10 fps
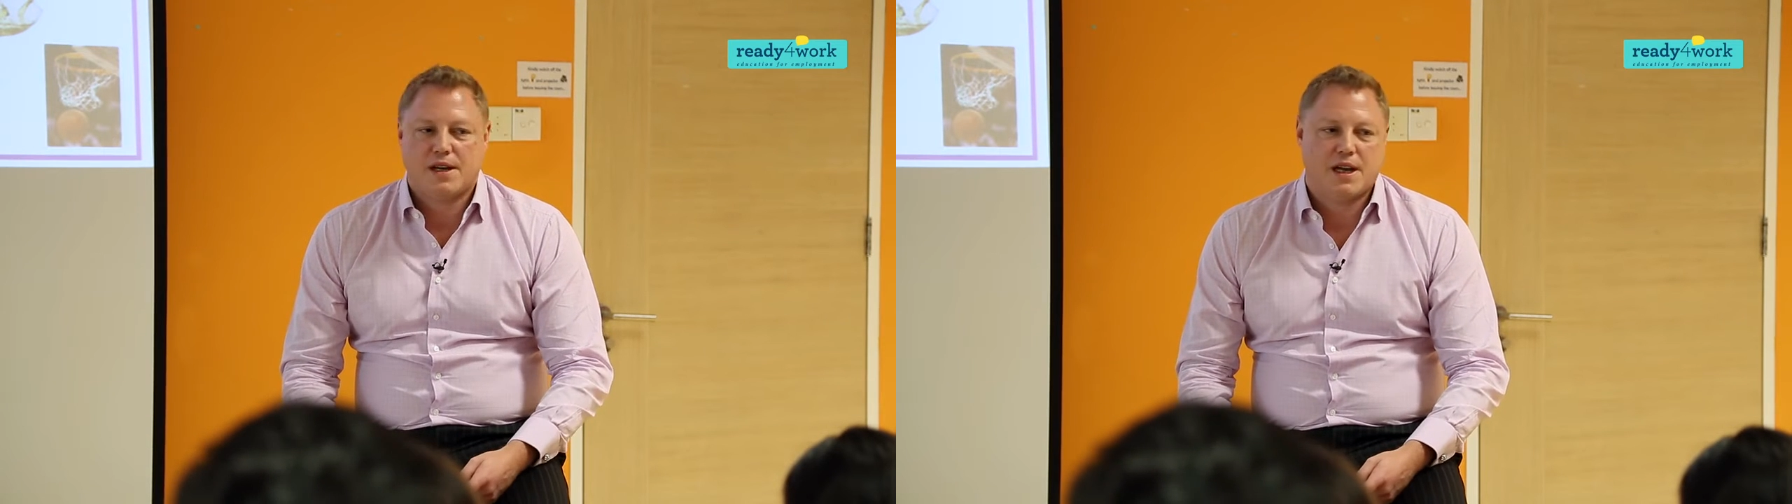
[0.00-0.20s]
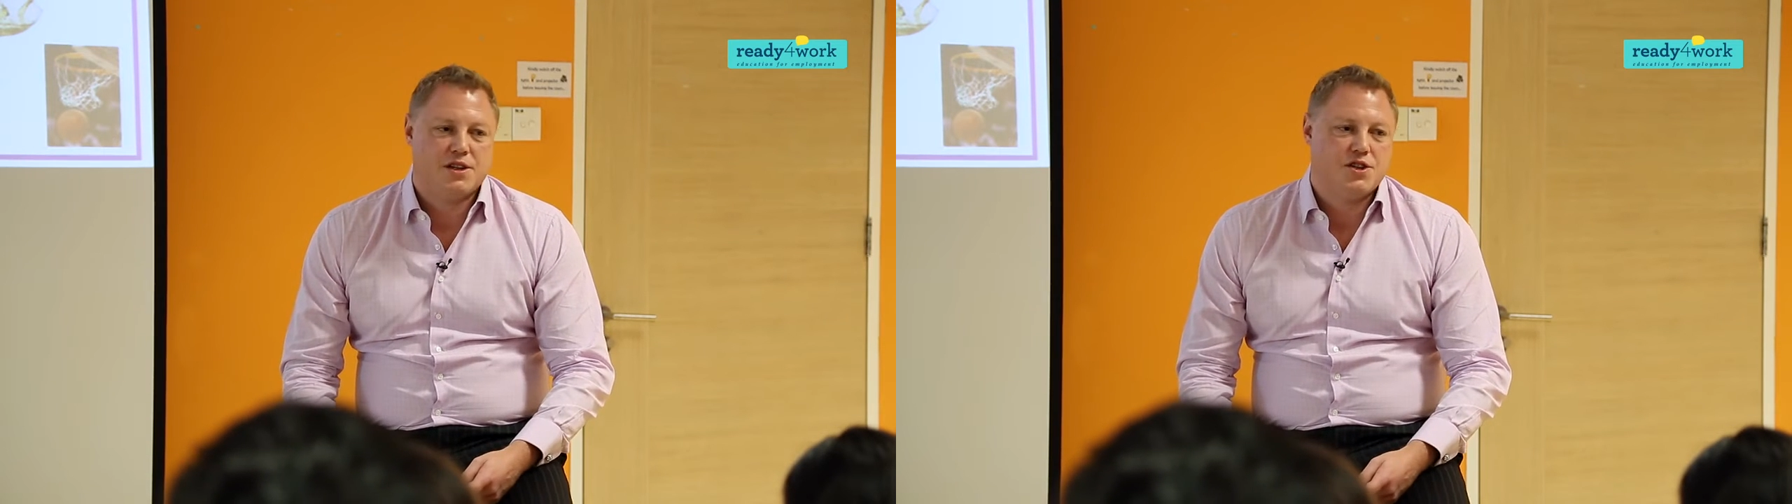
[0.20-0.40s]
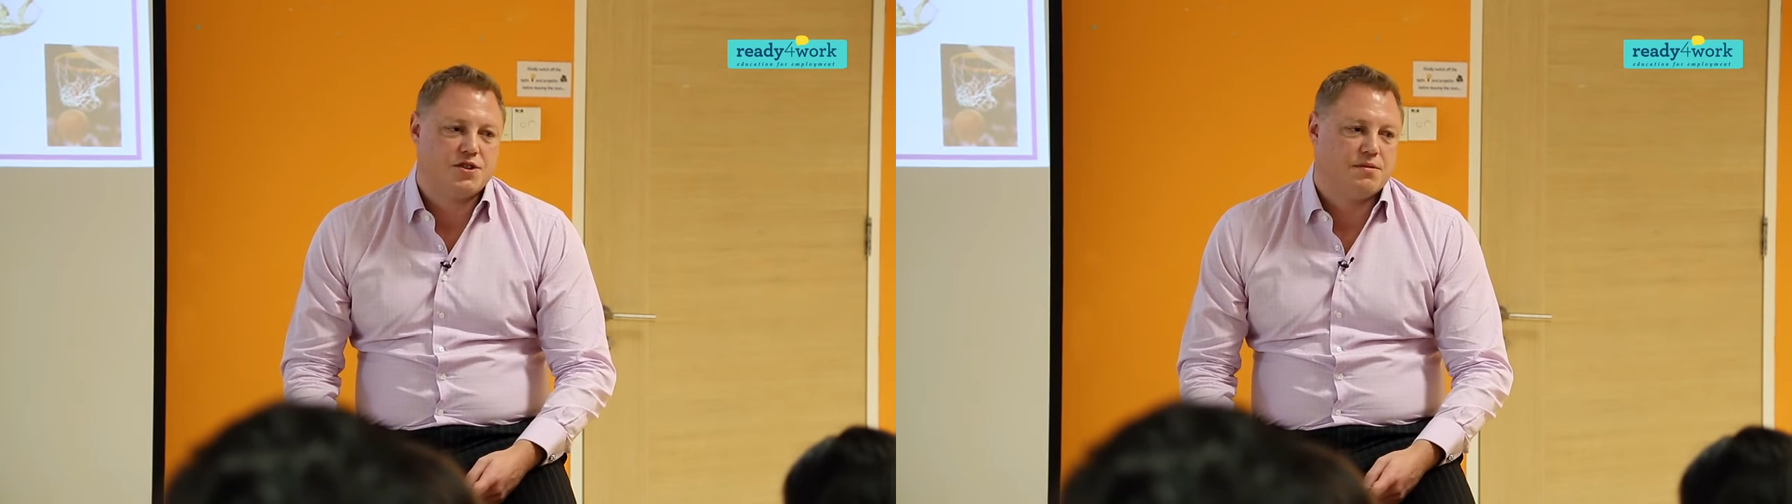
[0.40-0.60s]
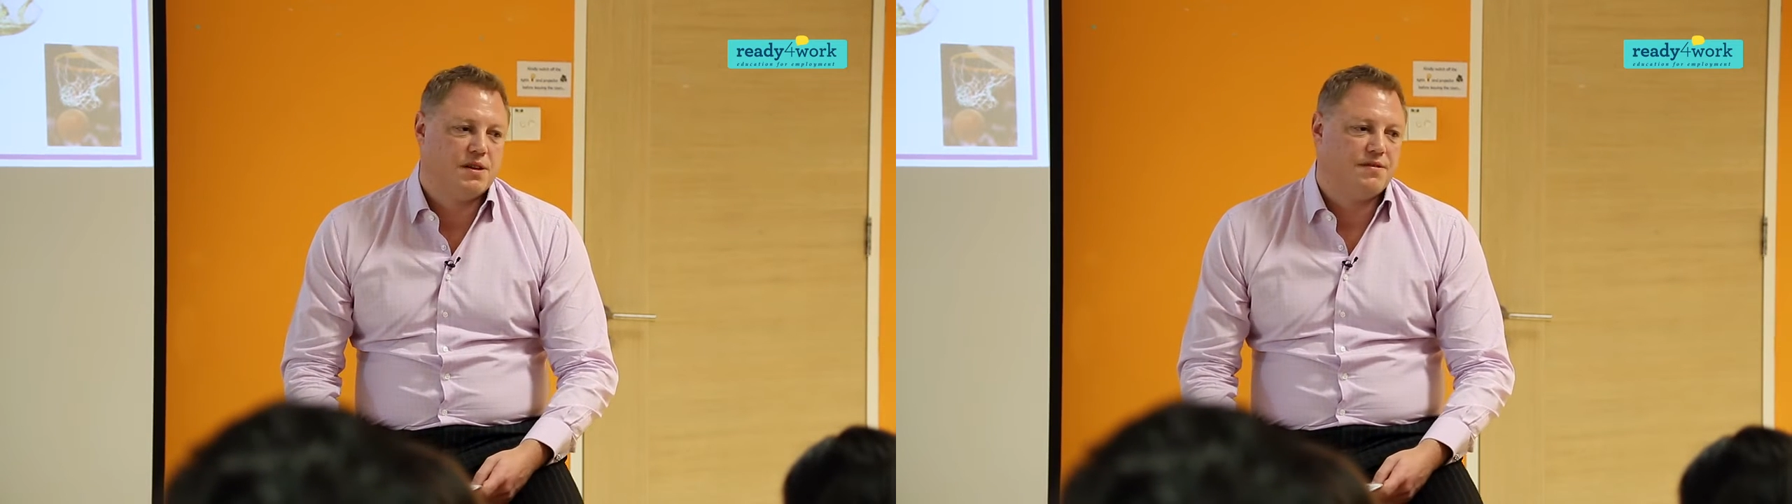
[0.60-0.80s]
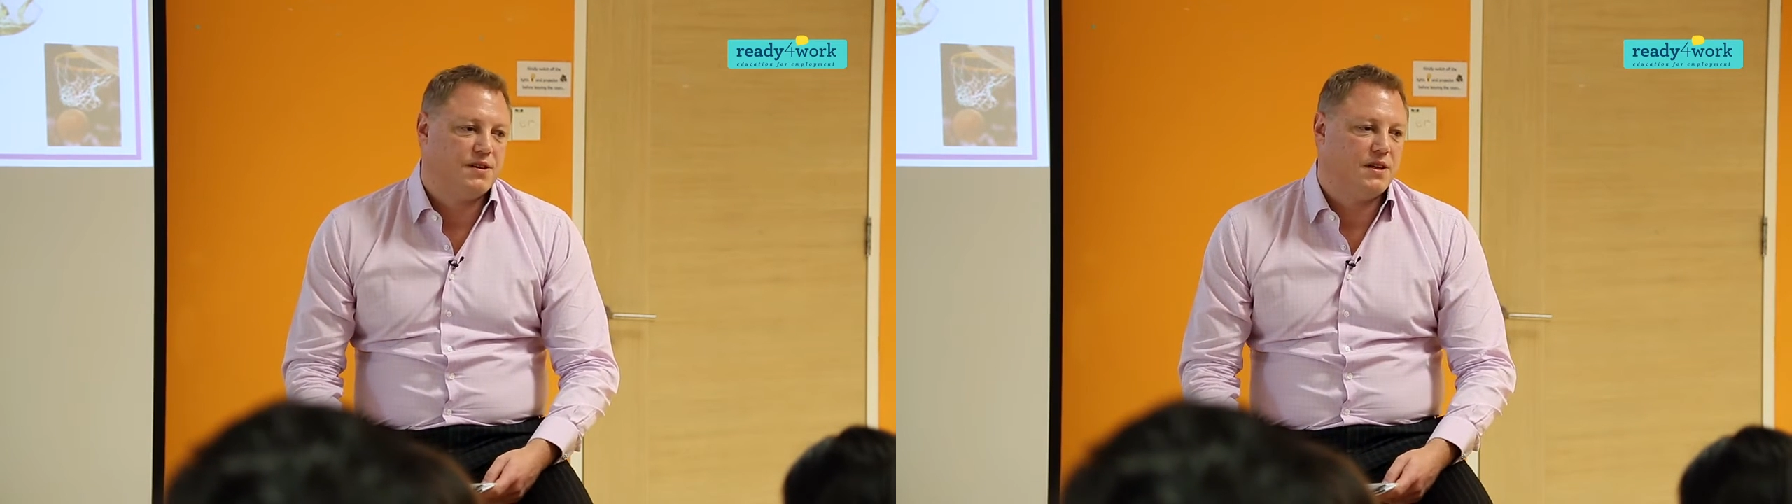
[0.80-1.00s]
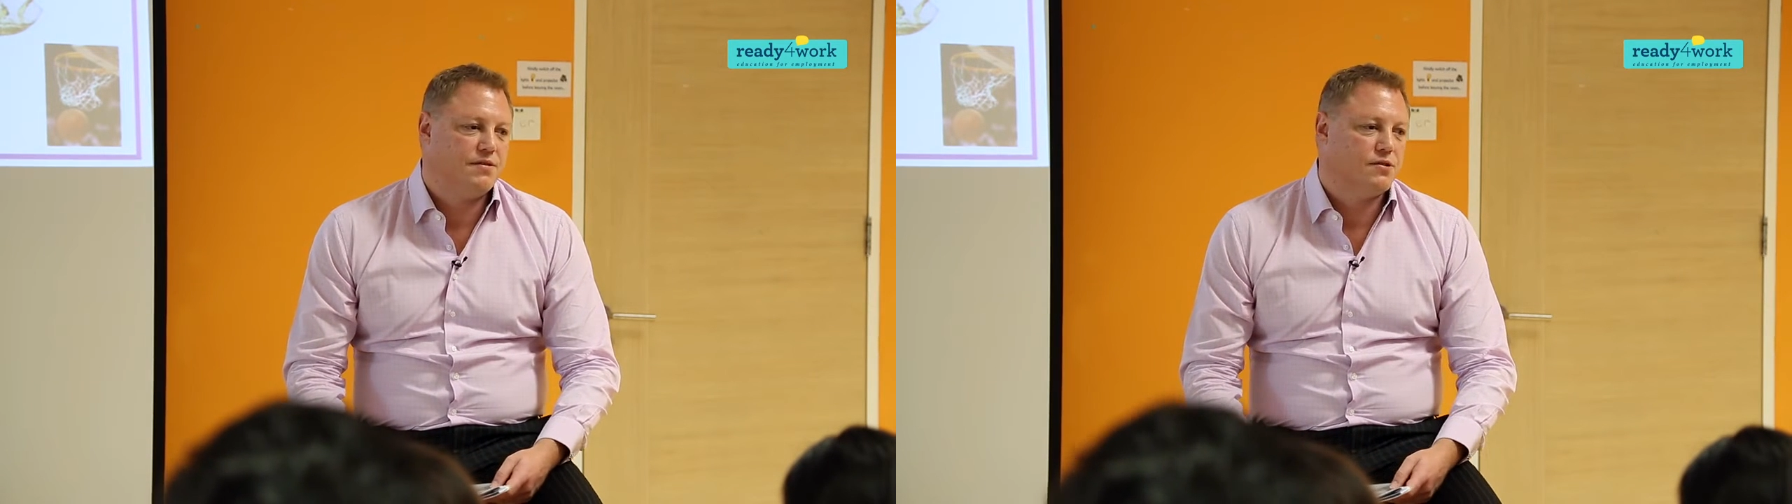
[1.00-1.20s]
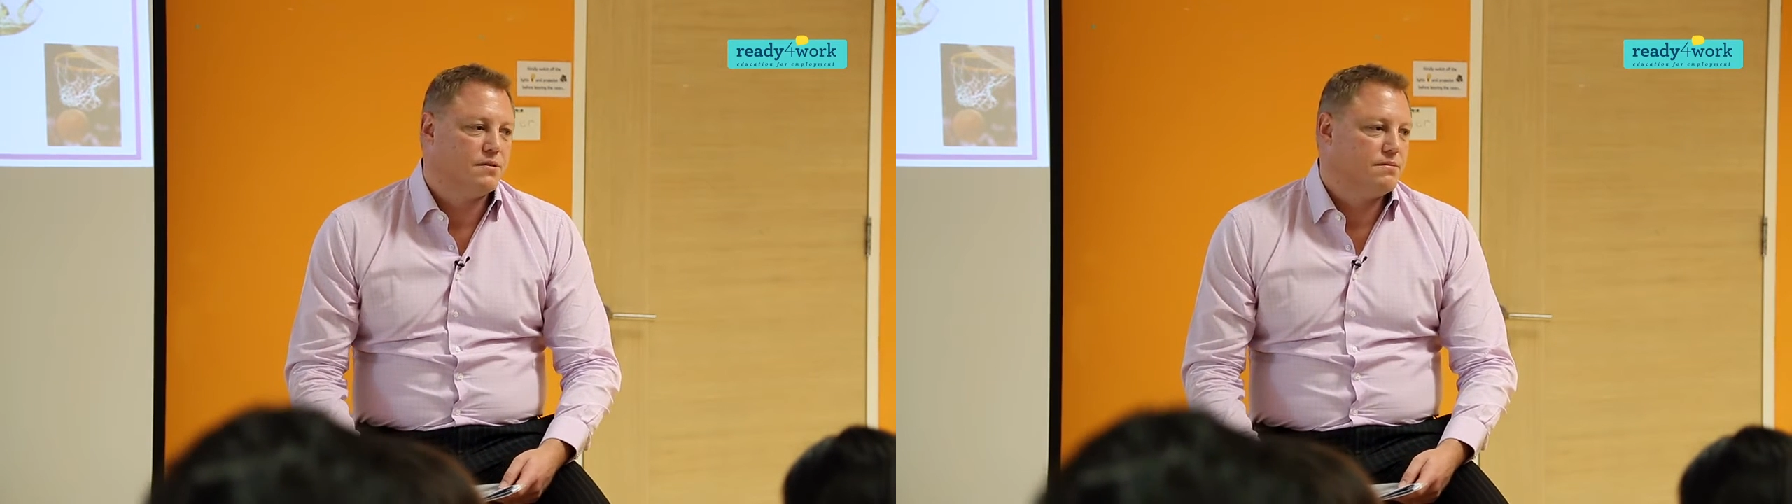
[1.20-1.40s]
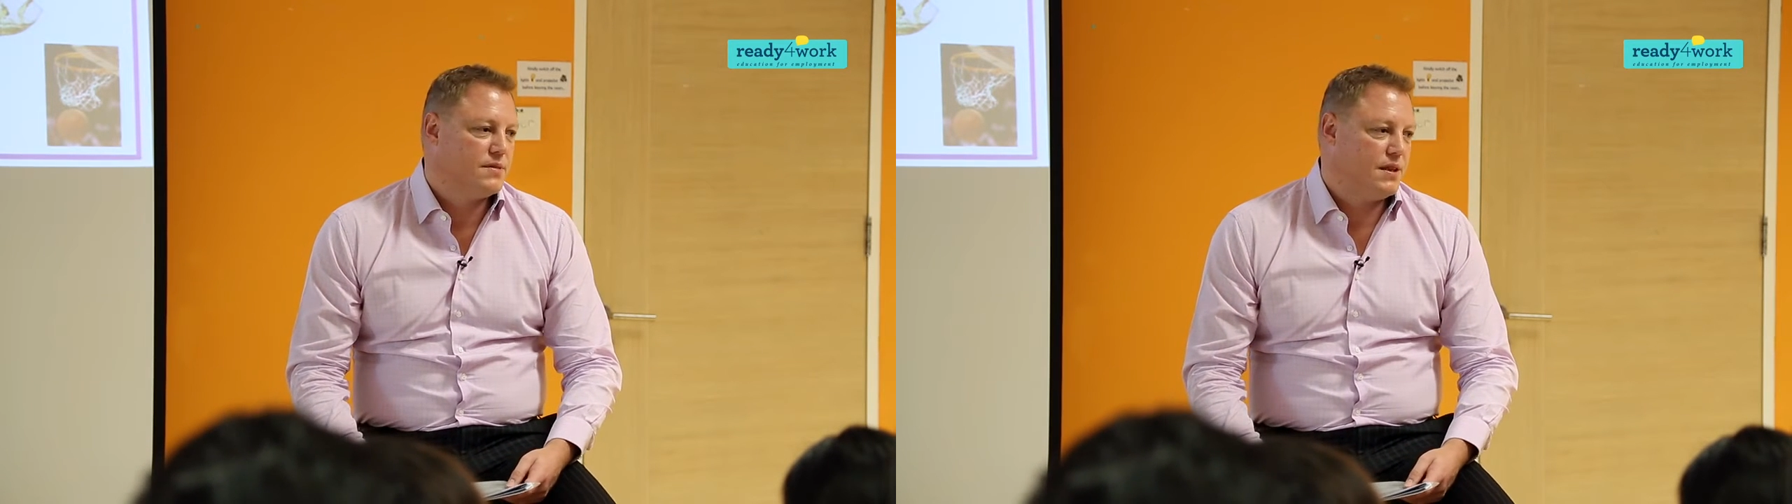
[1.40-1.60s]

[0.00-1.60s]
and you shouldn't be fearful